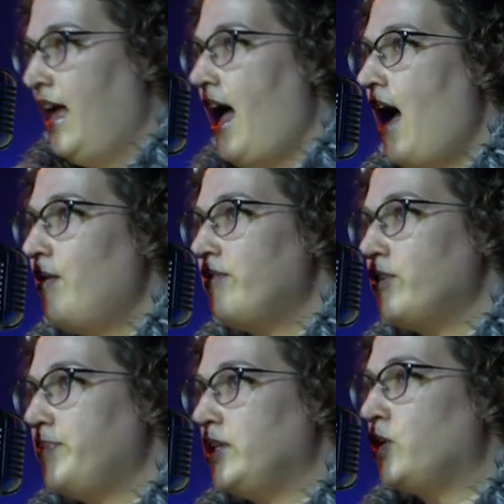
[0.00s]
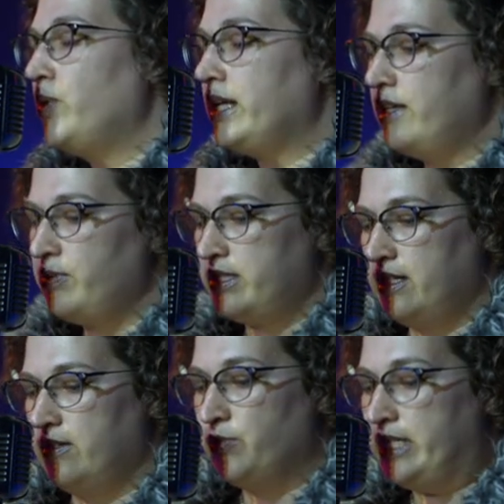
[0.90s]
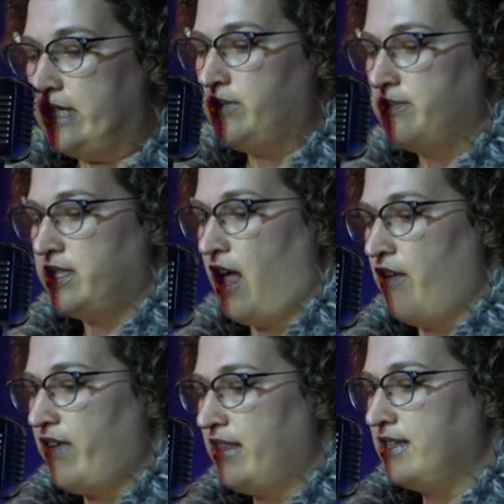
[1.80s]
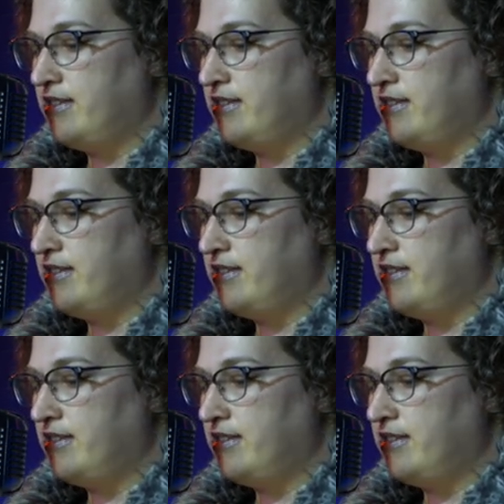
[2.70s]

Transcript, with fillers: However, Bill quickly redeemed himself at the